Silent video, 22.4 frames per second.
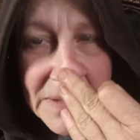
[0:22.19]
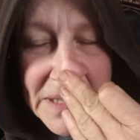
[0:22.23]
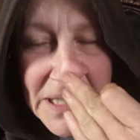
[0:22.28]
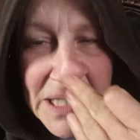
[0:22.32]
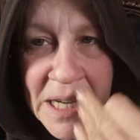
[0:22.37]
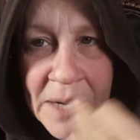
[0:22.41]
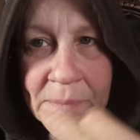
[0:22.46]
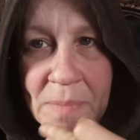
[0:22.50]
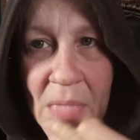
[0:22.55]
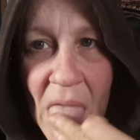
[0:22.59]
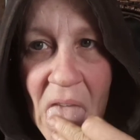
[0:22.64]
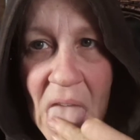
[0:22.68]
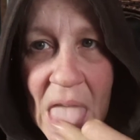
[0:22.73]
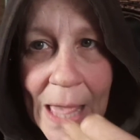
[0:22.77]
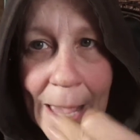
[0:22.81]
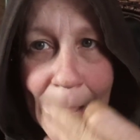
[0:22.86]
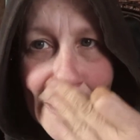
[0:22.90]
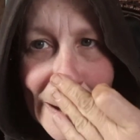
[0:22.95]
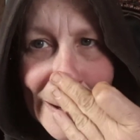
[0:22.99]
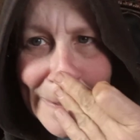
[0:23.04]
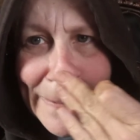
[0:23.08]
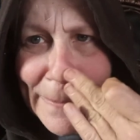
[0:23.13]
Yep,
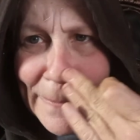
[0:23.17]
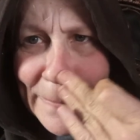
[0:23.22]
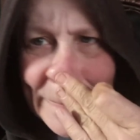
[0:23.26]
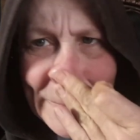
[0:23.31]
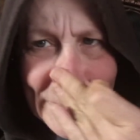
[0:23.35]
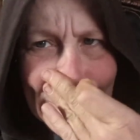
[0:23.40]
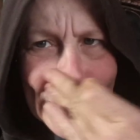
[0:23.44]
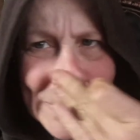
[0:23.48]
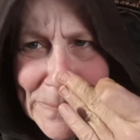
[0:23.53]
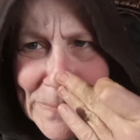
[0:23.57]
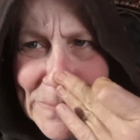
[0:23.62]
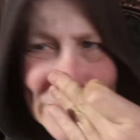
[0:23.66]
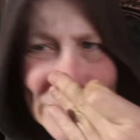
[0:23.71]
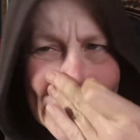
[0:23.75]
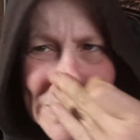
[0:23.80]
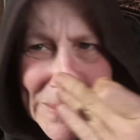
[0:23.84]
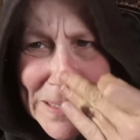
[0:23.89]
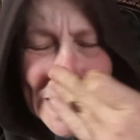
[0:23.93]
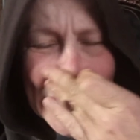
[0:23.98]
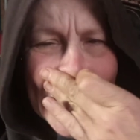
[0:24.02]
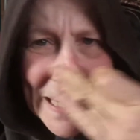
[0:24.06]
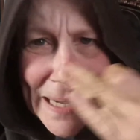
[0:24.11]
I do.
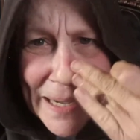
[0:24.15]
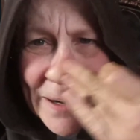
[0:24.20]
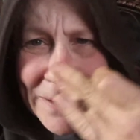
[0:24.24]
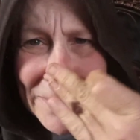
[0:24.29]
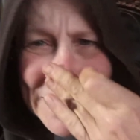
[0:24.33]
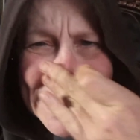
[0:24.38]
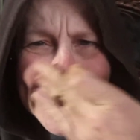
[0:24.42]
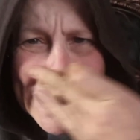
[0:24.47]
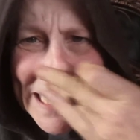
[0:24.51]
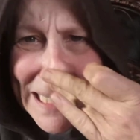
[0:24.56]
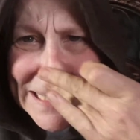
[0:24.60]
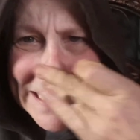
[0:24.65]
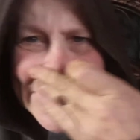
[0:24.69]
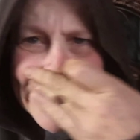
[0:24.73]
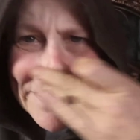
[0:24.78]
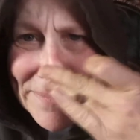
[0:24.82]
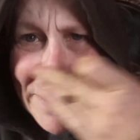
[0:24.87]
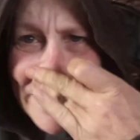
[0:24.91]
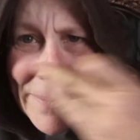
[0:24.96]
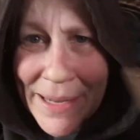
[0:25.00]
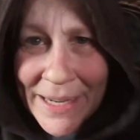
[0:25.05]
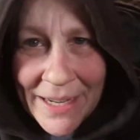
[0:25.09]
I always got
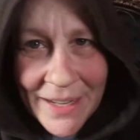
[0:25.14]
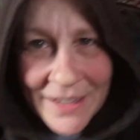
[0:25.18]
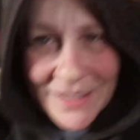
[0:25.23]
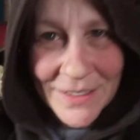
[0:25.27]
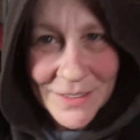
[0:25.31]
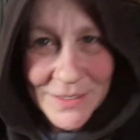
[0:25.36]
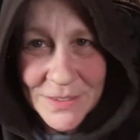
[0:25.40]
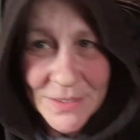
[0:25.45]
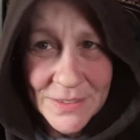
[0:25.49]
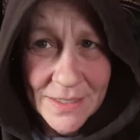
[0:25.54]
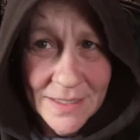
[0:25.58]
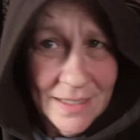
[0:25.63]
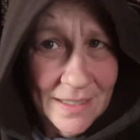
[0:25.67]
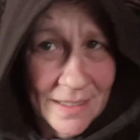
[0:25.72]
something on my nose.